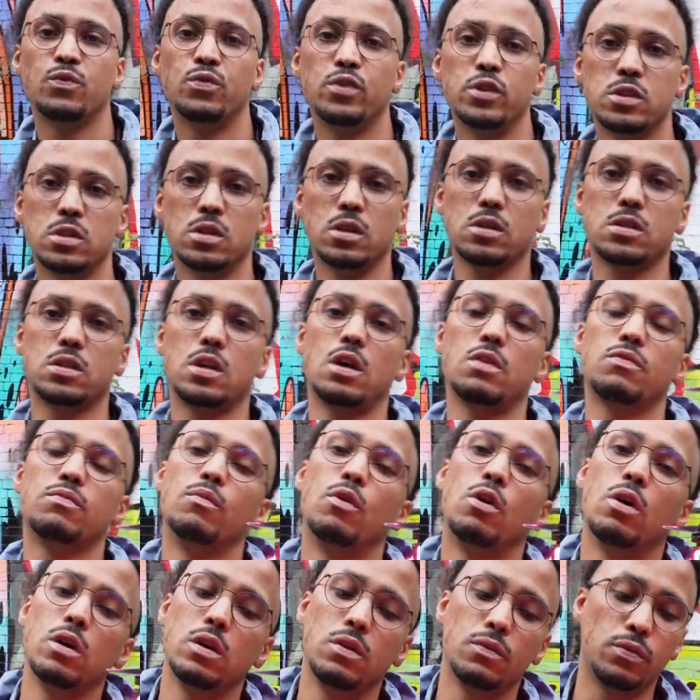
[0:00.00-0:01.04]
physics have
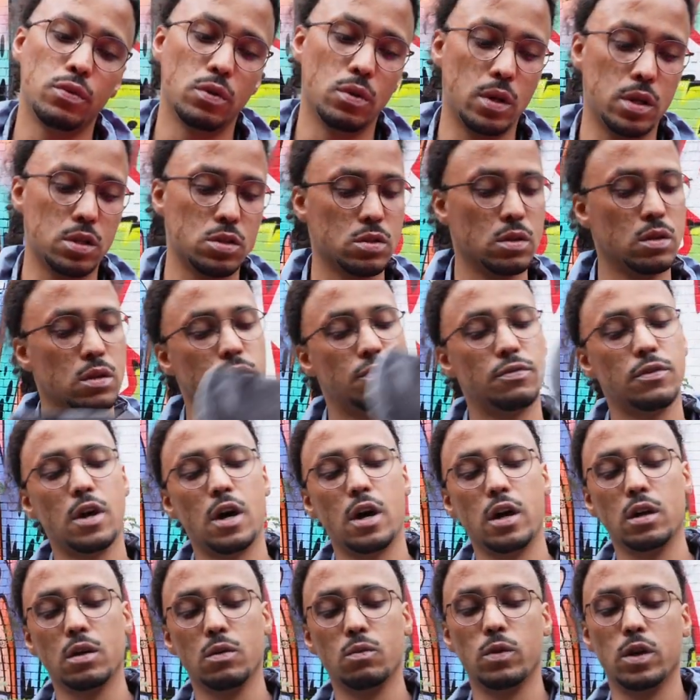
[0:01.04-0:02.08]
more influence on the
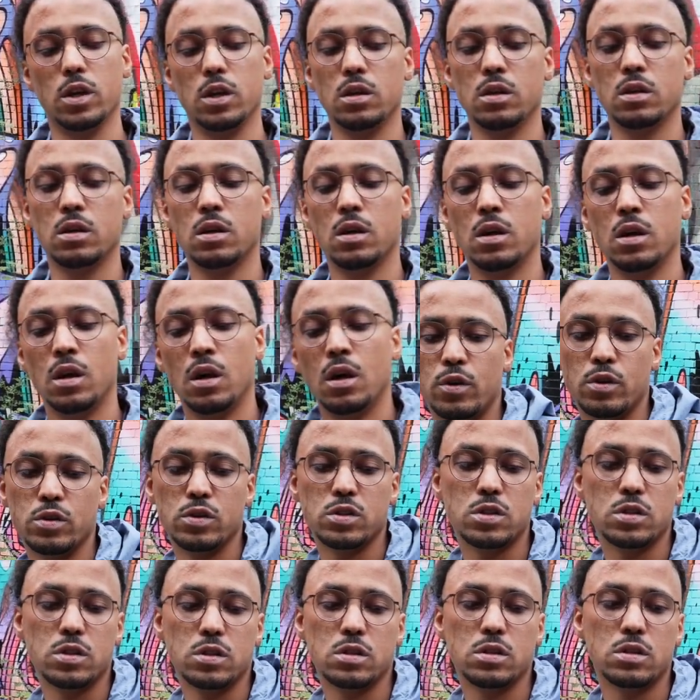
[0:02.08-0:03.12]
flying wing
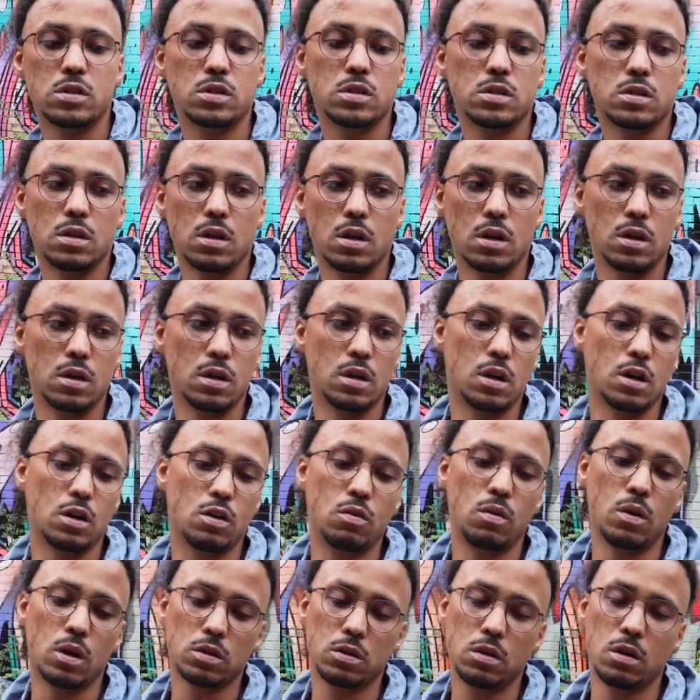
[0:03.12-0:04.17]
versus uh, a
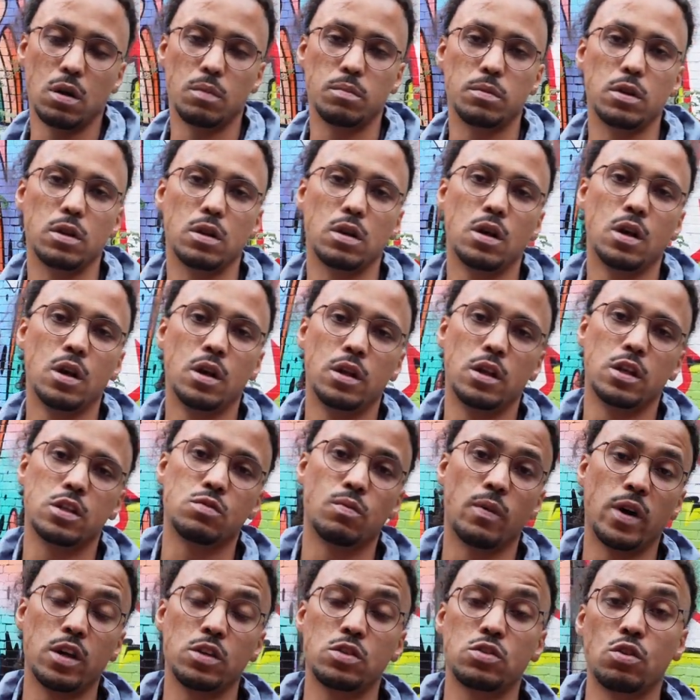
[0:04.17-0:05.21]
quadcopter.
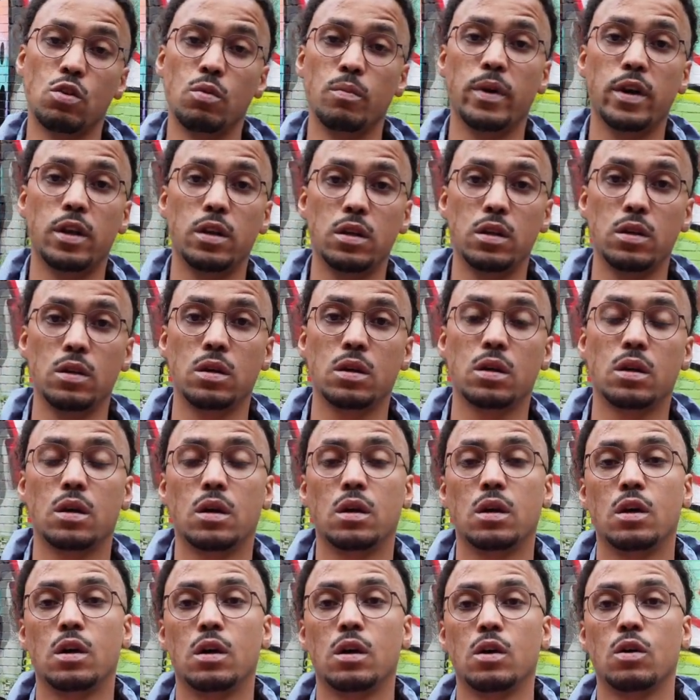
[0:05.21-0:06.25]
That's why so many
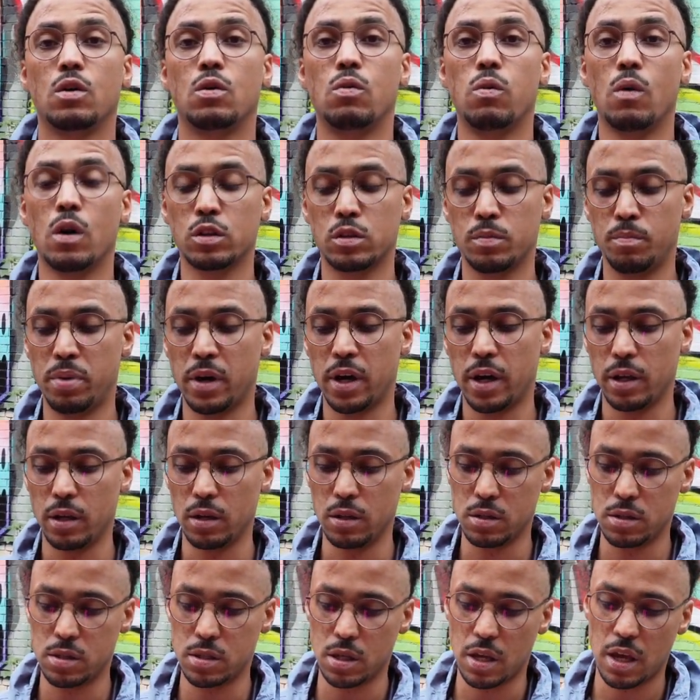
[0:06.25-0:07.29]
quad
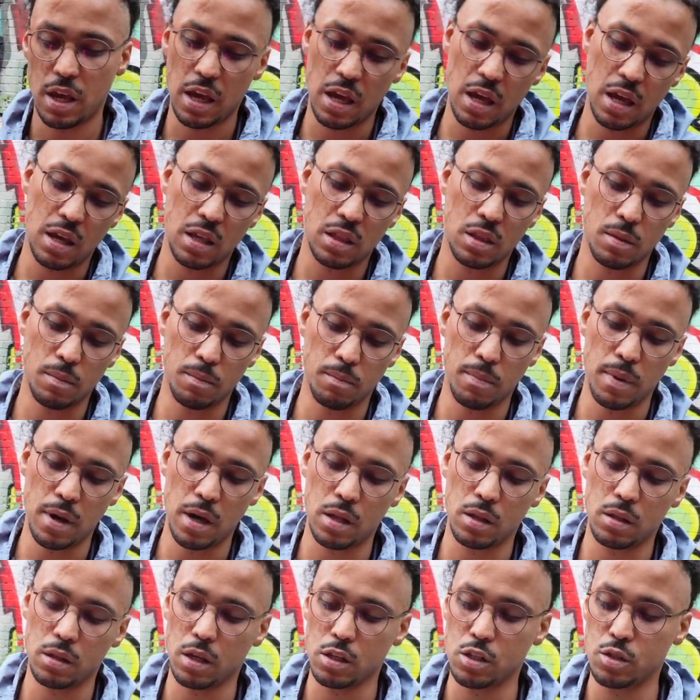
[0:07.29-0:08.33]
pilots had
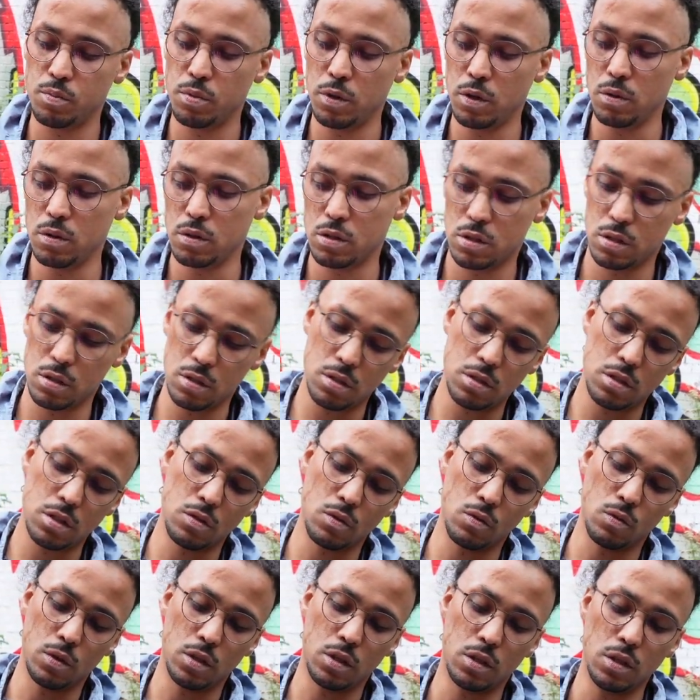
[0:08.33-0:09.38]
bad experiences
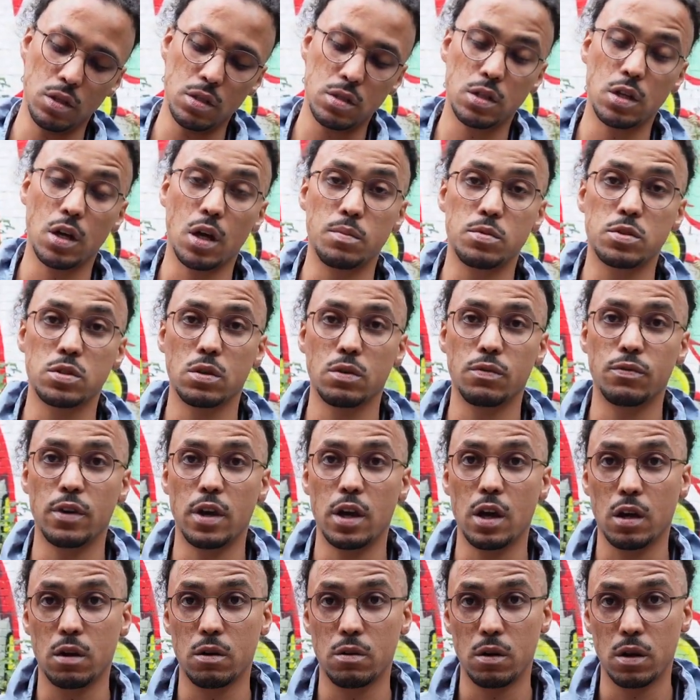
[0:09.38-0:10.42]
with these types of
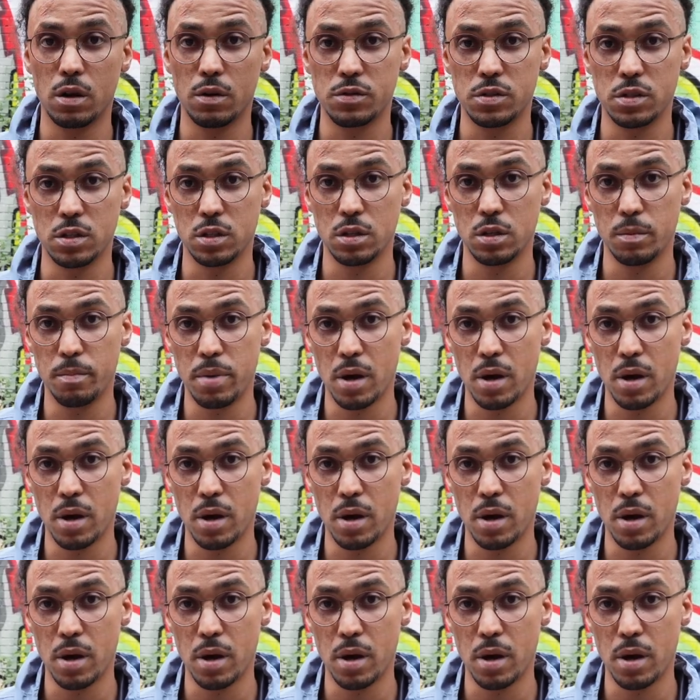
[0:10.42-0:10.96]
aircrafts in the